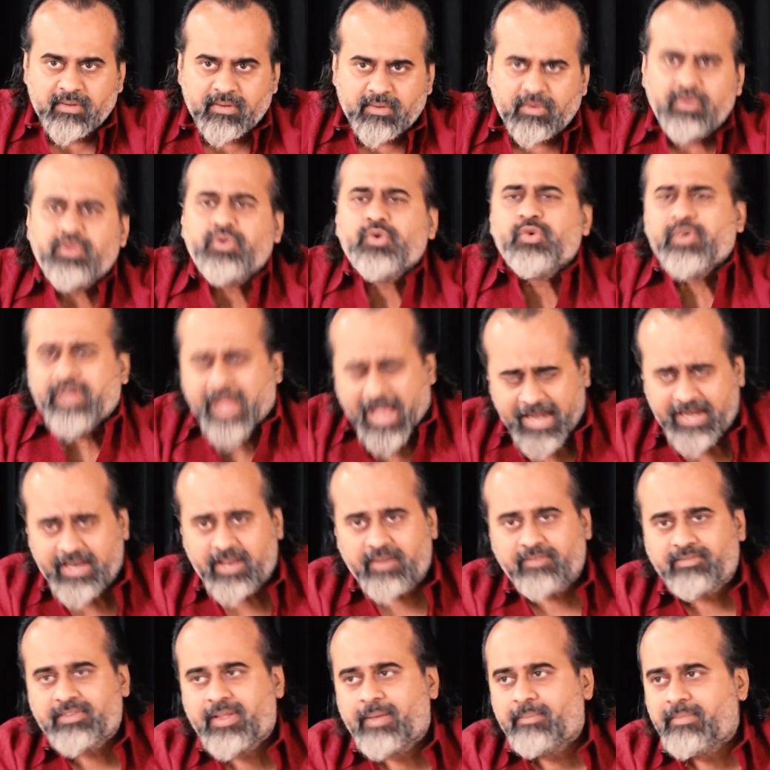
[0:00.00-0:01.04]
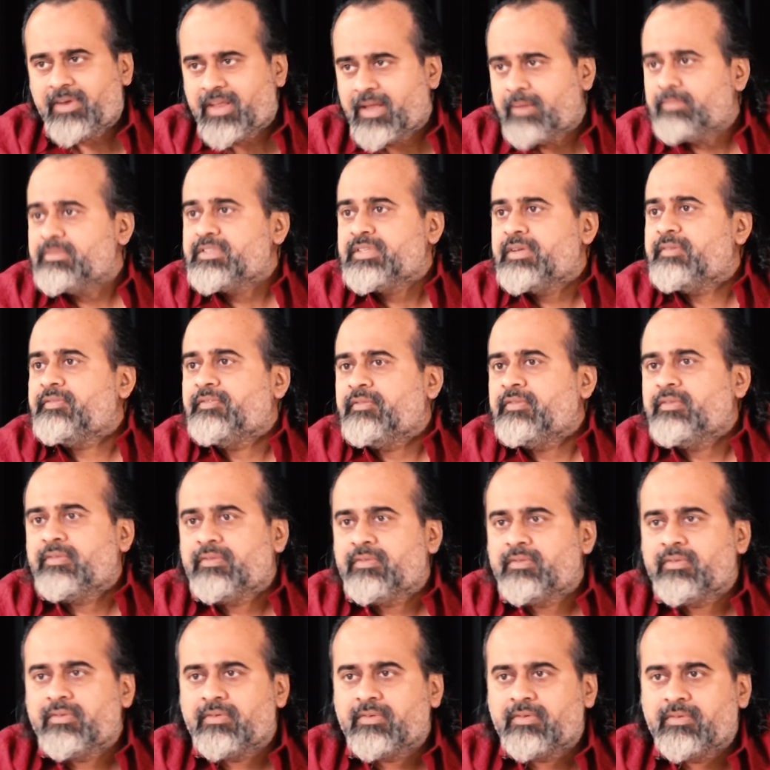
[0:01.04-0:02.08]
Well, you can give them names if
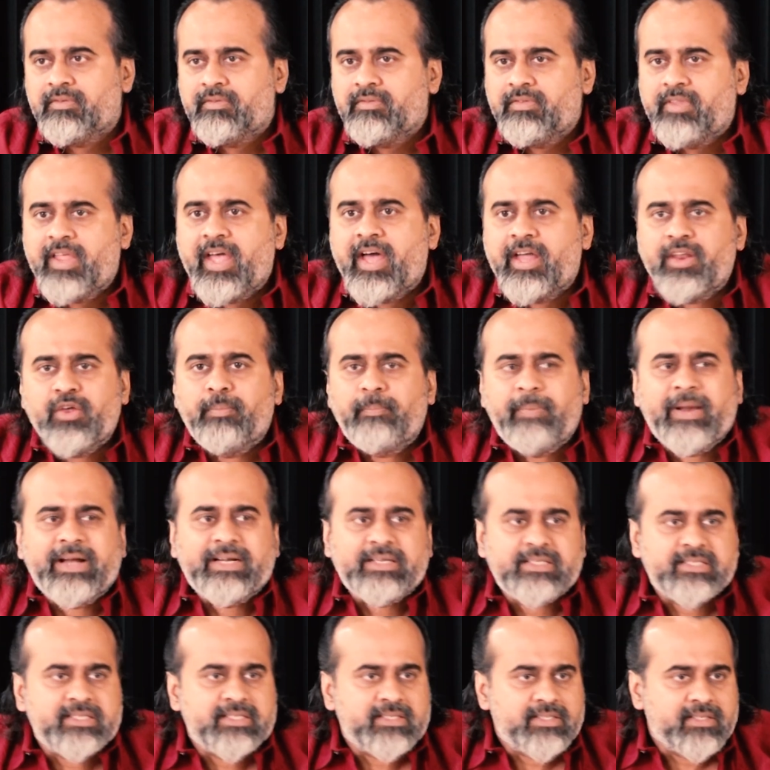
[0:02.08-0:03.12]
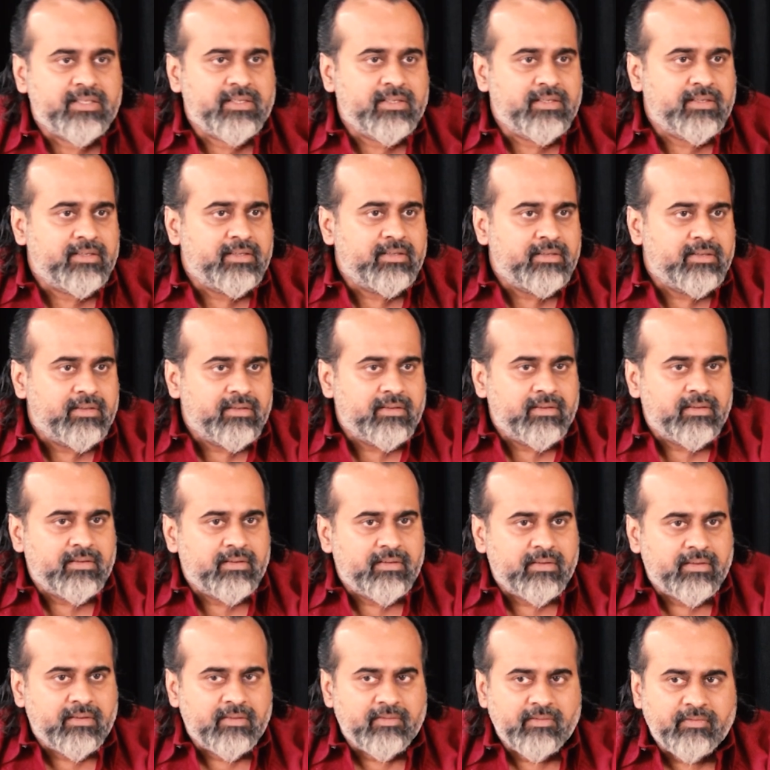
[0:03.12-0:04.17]
they are your pets.
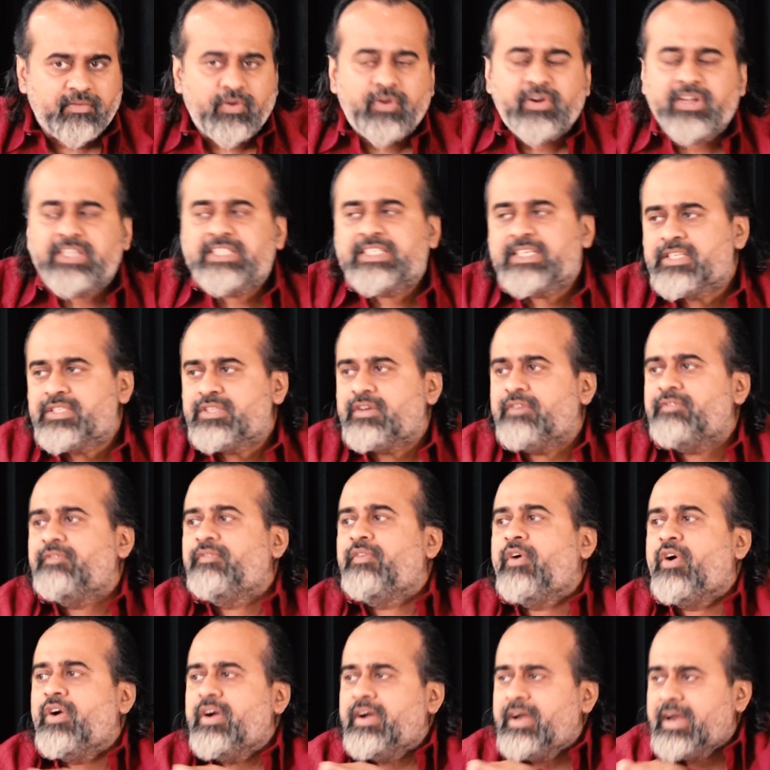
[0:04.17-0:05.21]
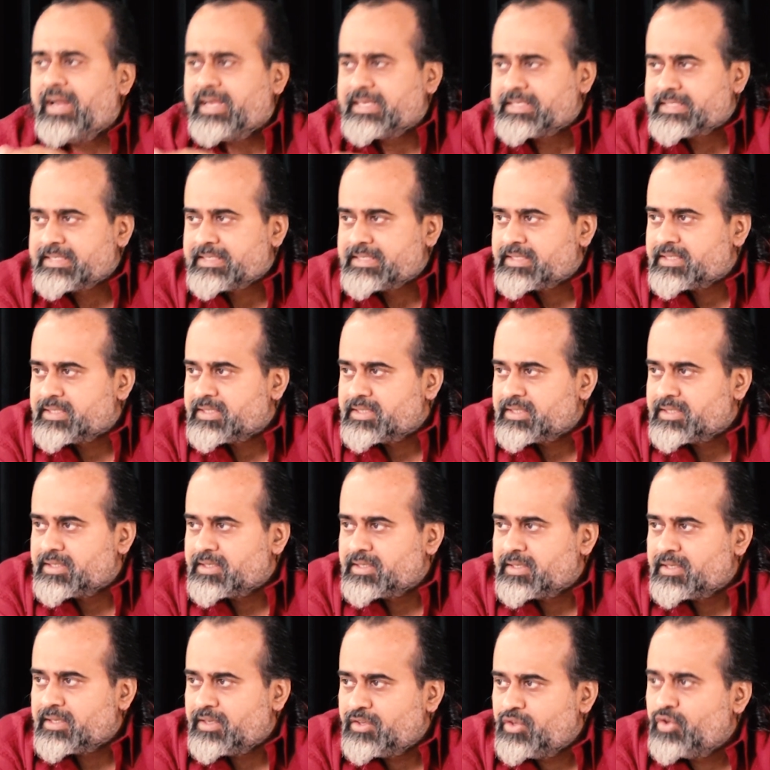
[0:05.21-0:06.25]
For reasons of fondness,
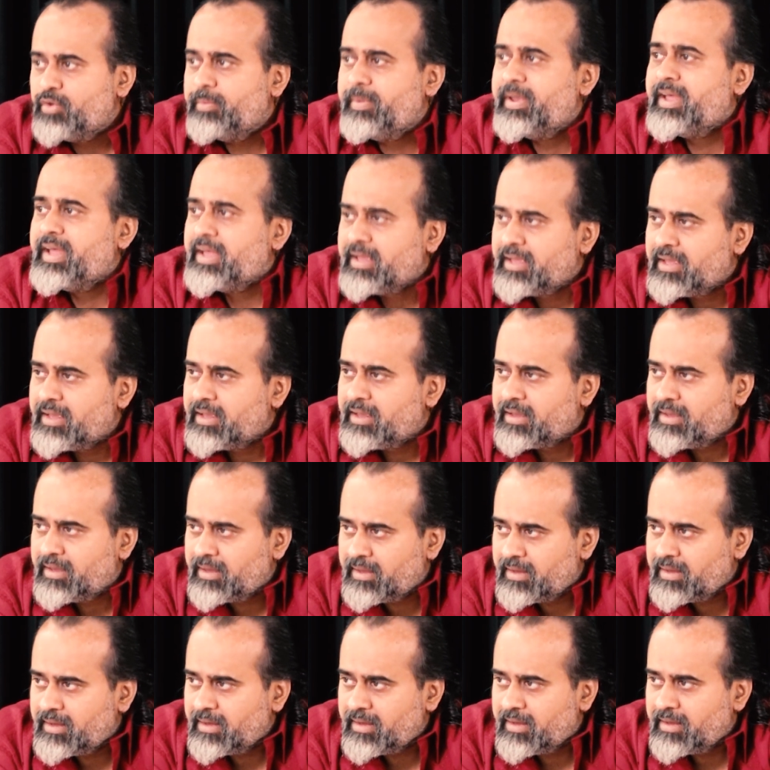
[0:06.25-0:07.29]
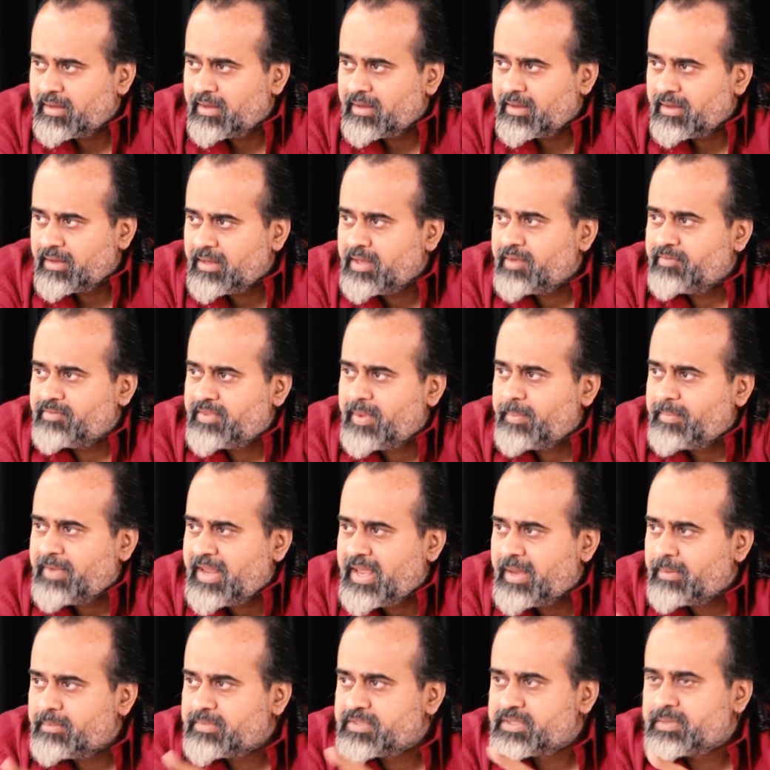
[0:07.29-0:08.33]
you may give them
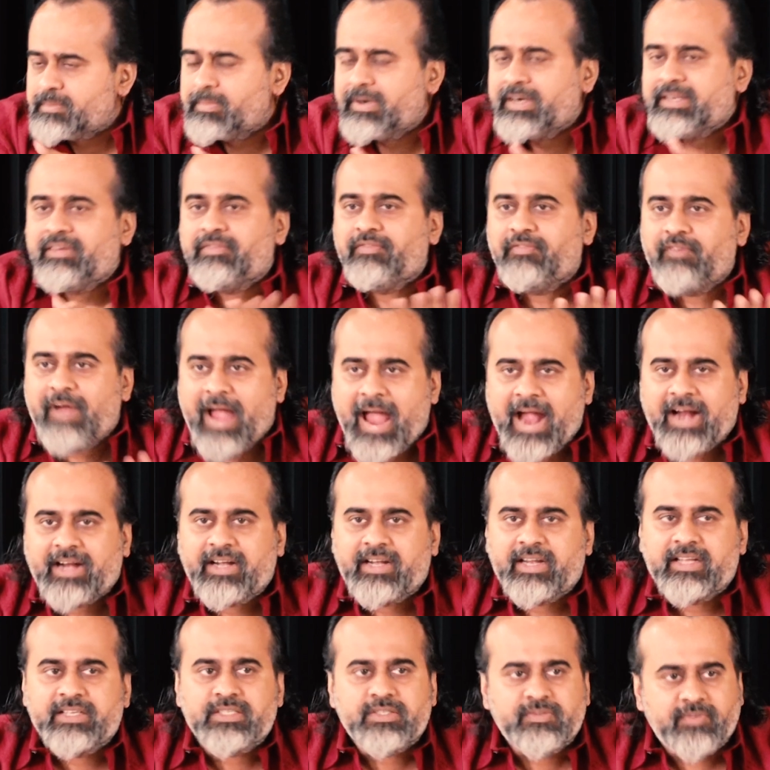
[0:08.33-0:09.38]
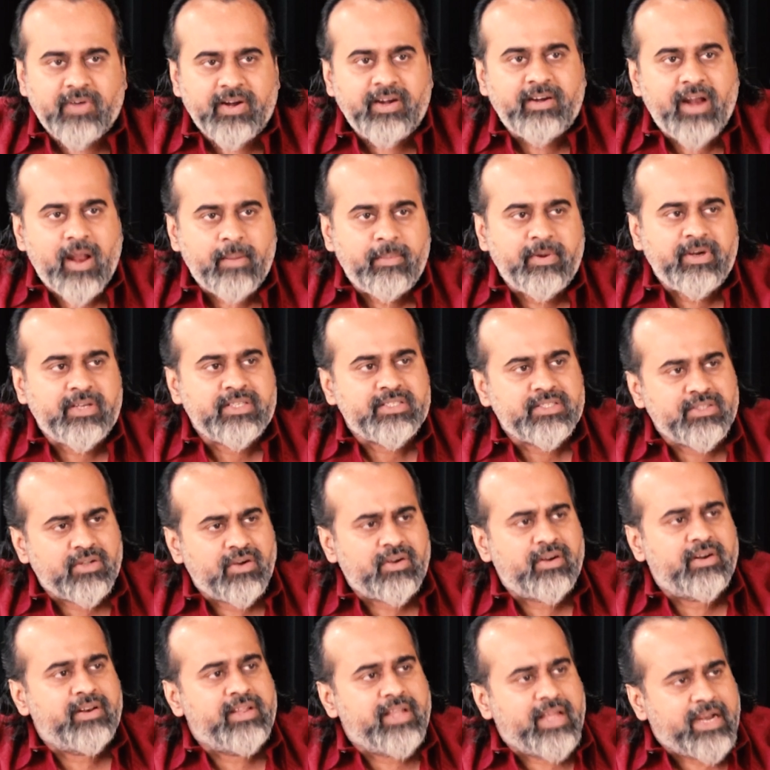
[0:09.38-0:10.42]
names. But the fact is, one rabbit is
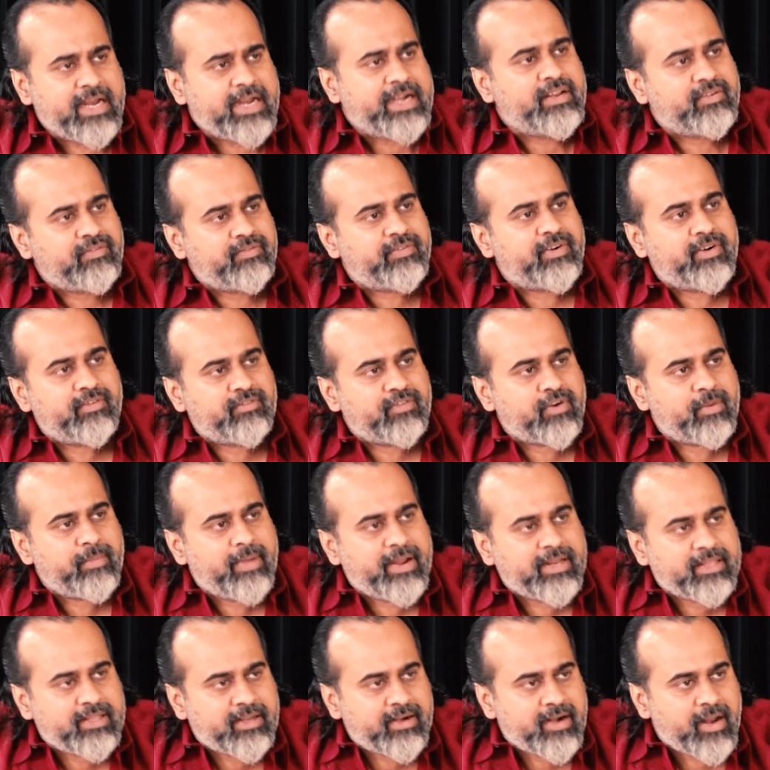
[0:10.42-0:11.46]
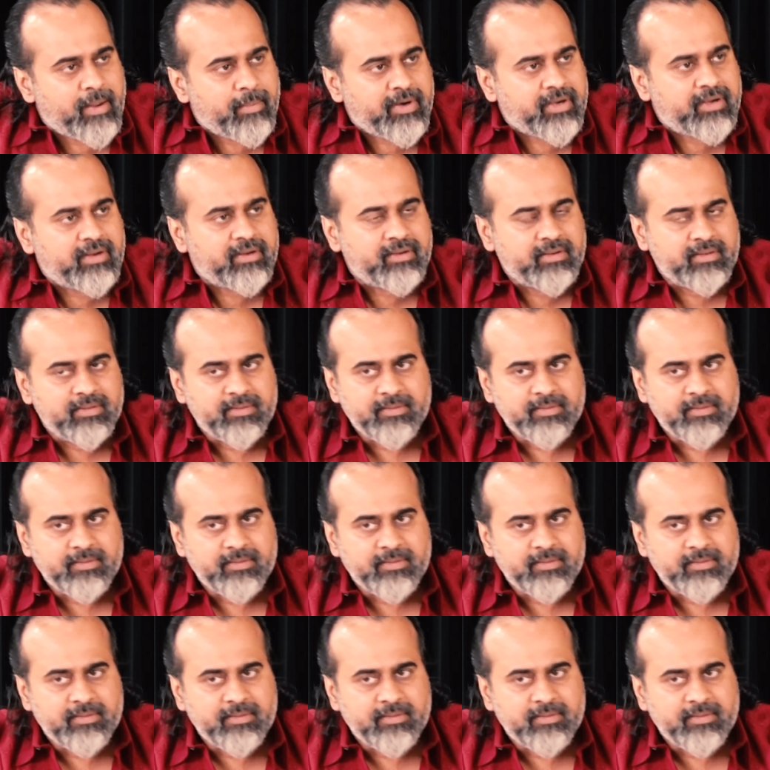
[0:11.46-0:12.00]
not really different from another rabbit.